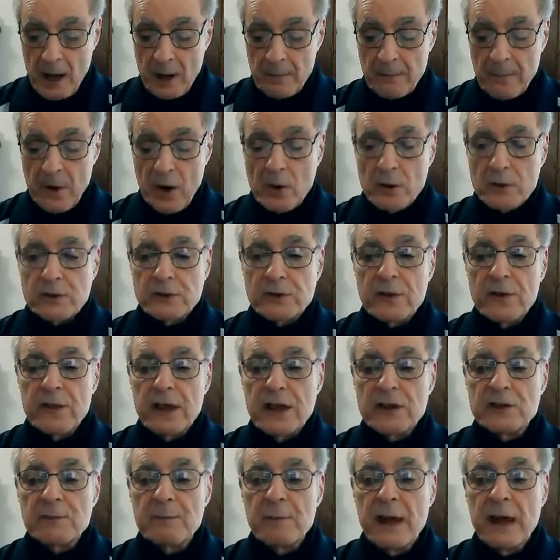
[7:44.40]
Most of
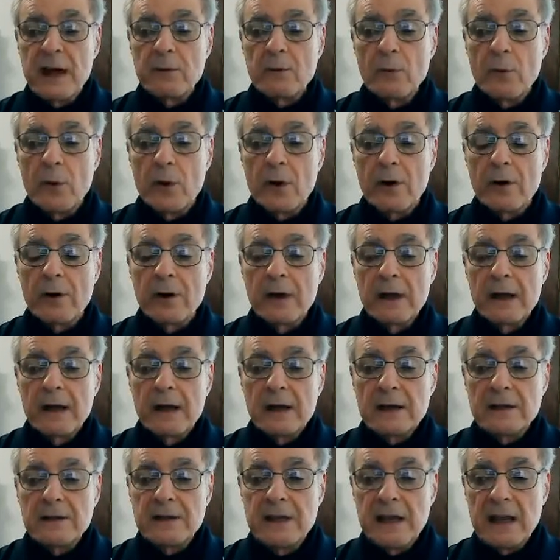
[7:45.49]
these men were
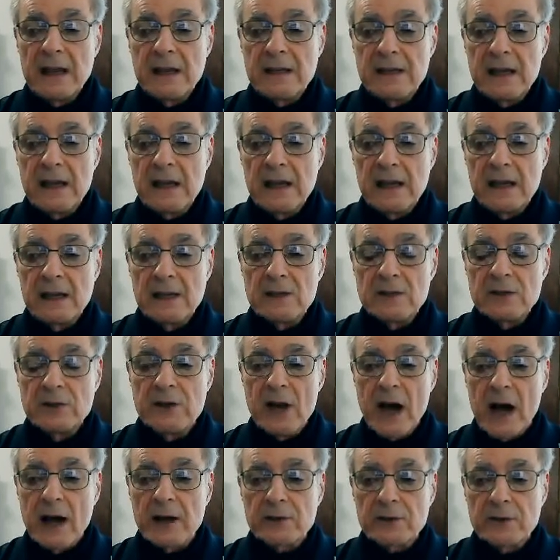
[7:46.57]
DDs,
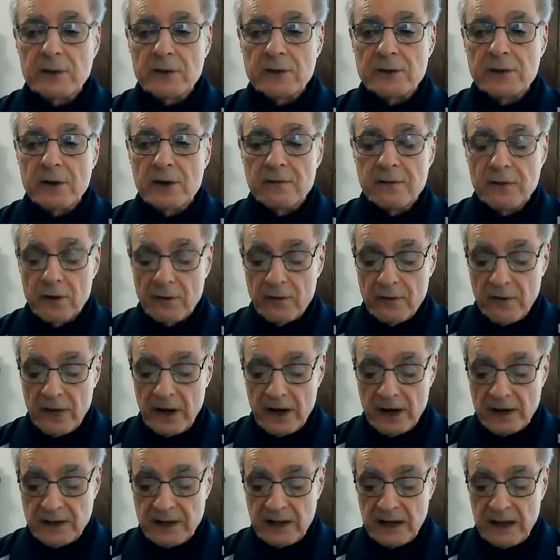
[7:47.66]
doctors of
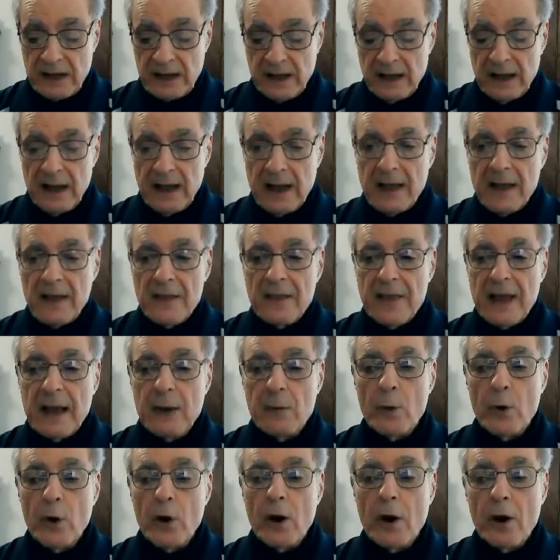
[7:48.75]
divinity. They
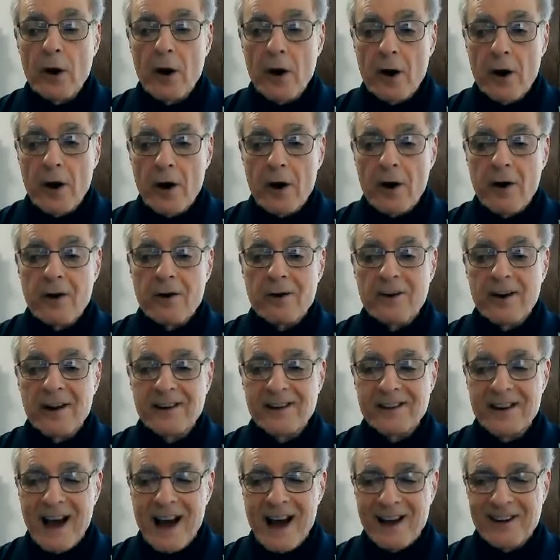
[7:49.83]
were earned
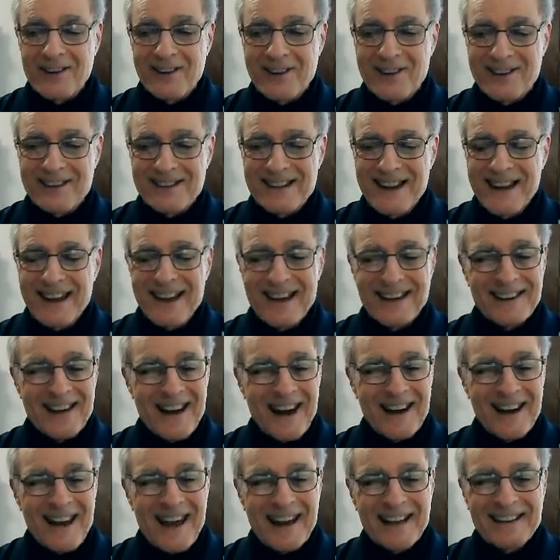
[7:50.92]
doctors.
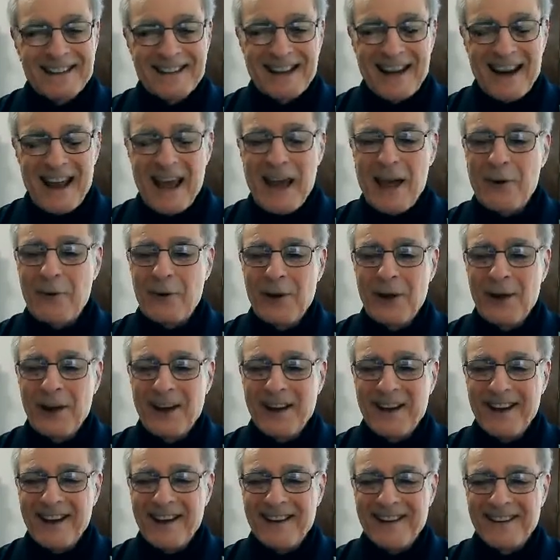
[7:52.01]
Not like today,
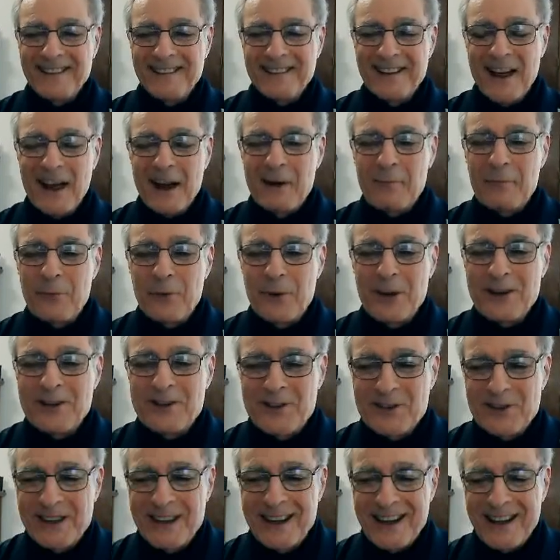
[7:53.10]
a lot of
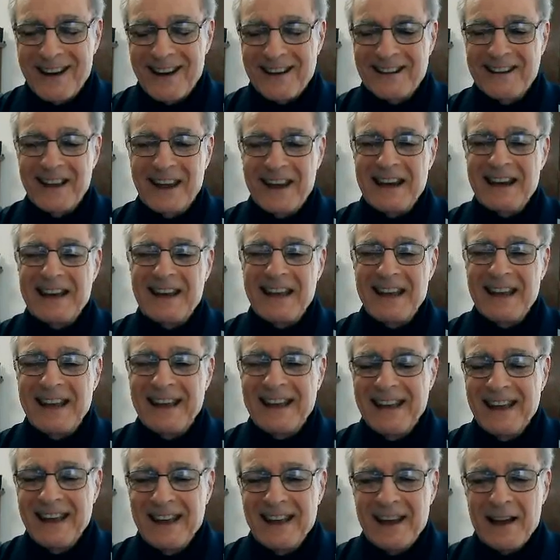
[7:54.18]
preachers get a DD,
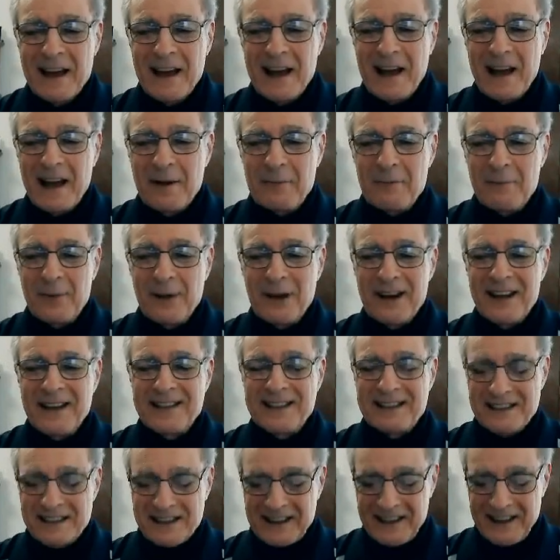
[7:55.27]
but
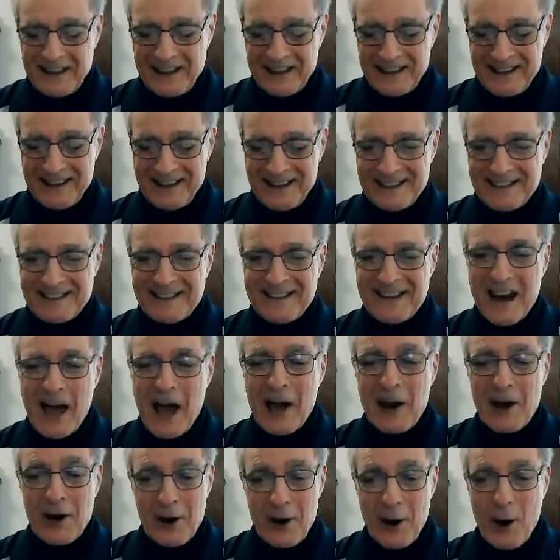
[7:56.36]
it's
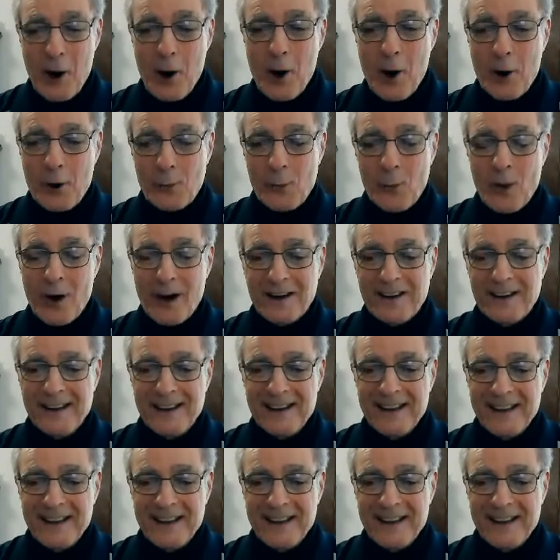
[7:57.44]
not an earned one.